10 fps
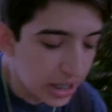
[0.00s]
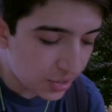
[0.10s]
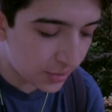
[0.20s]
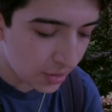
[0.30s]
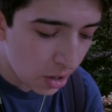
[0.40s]

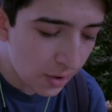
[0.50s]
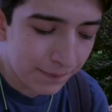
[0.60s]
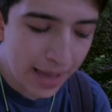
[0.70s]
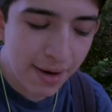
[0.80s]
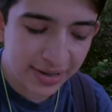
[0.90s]

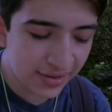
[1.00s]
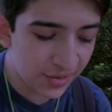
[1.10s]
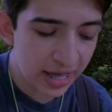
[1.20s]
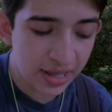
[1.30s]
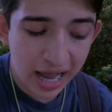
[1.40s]
So
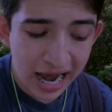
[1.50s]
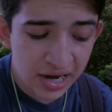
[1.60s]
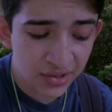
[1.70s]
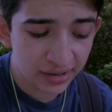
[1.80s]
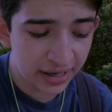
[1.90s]
mountains and
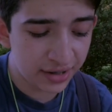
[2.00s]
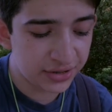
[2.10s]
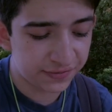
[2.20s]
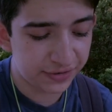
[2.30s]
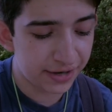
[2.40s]

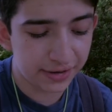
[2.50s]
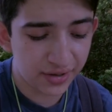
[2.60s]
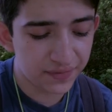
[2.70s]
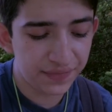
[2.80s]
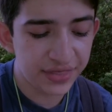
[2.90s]
isolated different
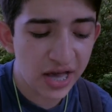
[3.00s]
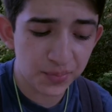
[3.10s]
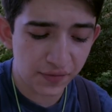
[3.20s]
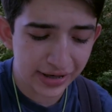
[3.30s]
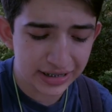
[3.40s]
areas,
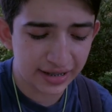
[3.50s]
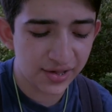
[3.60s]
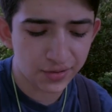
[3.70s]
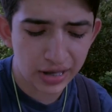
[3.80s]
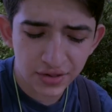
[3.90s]
thus preventing
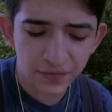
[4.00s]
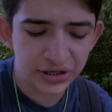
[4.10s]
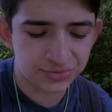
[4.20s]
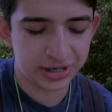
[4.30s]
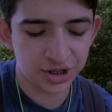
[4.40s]
extensive
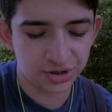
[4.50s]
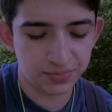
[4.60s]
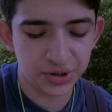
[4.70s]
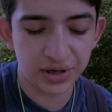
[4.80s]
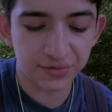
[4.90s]

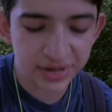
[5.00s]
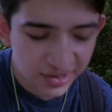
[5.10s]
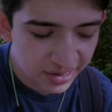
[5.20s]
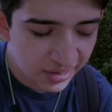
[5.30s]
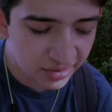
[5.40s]
interaction between
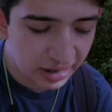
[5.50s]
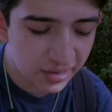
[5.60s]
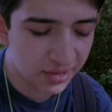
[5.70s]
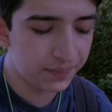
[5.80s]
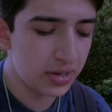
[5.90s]
Greek
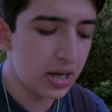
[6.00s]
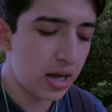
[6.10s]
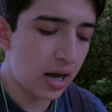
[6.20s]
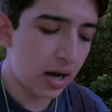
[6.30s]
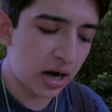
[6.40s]
city-states.
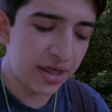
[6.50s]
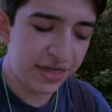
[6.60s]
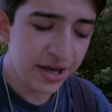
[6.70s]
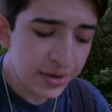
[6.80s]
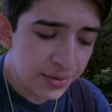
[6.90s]

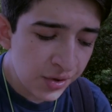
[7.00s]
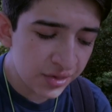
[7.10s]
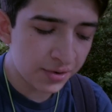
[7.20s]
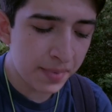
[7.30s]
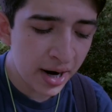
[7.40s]
They
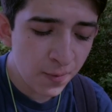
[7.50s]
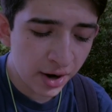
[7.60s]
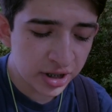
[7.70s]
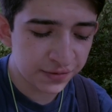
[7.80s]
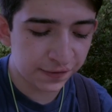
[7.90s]
used their body
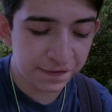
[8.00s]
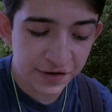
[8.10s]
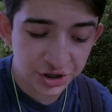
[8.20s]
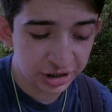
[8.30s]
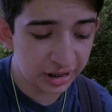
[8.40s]
waters for
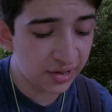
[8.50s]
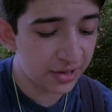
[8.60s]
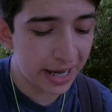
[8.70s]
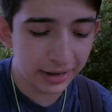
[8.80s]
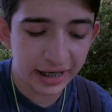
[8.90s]
fishing,
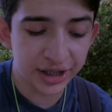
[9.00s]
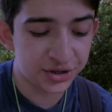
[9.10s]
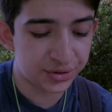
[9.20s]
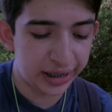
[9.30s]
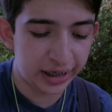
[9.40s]
sailing,
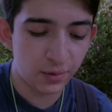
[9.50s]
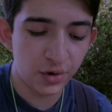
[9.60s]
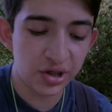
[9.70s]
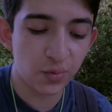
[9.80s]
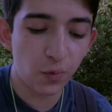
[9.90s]
and trading,
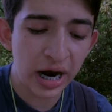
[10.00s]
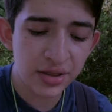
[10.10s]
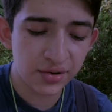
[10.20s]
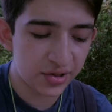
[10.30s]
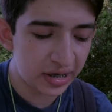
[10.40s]
which is why
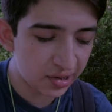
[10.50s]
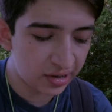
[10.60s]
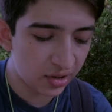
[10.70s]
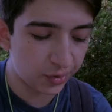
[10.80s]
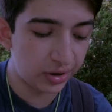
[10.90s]
their
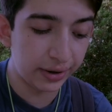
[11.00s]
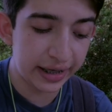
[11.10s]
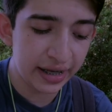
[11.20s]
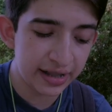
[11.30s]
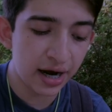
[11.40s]
city-states were
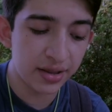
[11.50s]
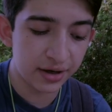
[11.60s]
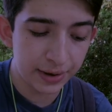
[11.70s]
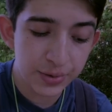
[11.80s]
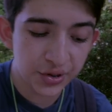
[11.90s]
located on the
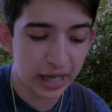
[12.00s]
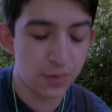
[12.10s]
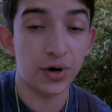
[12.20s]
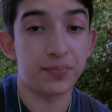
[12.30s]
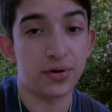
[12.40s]
coast
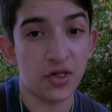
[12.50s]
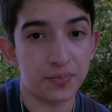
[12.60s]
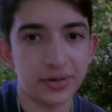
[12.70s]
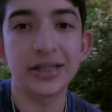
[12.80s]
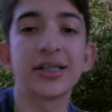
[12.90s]
and were
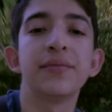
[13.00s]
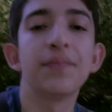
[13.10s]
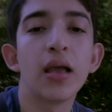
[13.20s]
prosperous.